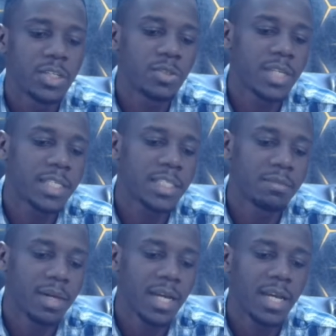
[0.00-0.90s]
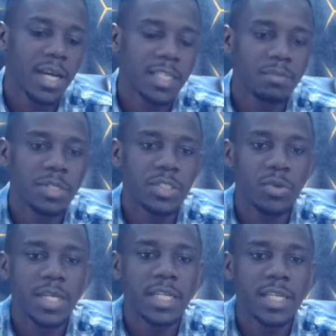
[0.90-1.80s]
Jurrien Timber has been
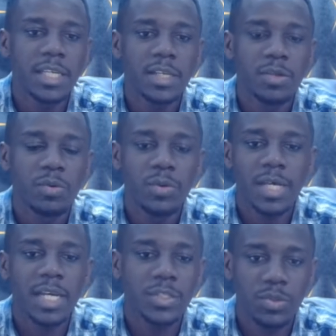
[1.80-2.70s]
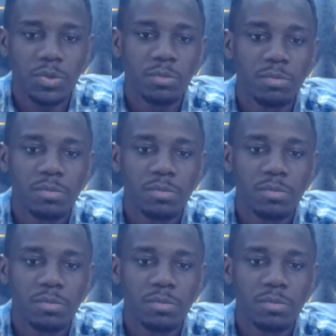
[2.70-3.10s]
training with Arsenal,